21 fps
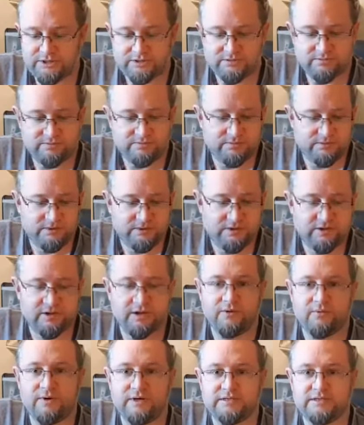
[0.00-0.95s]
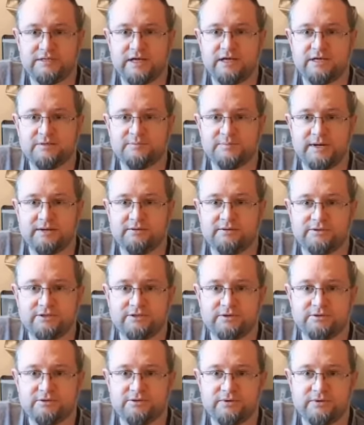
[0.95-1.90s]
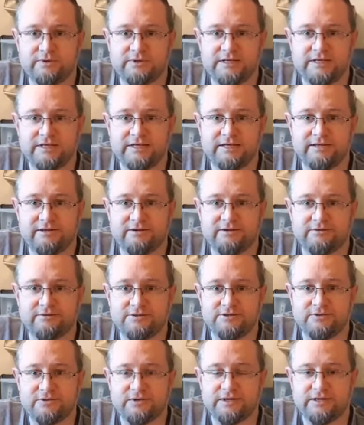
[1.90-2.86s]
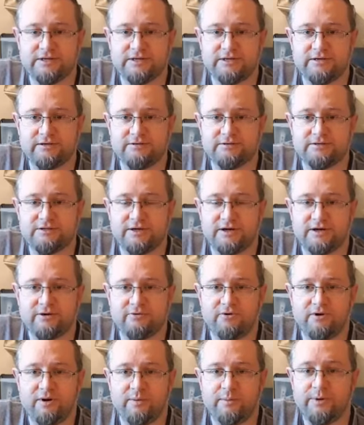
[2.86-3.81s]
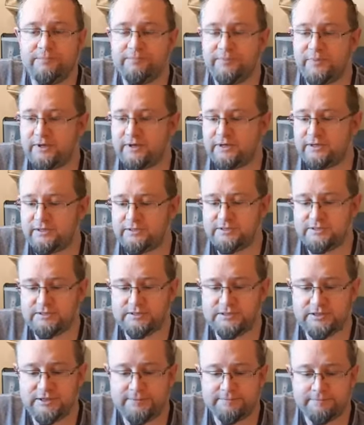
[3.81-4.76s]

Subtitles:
I can't wait to get this mounted onto onto diorama, and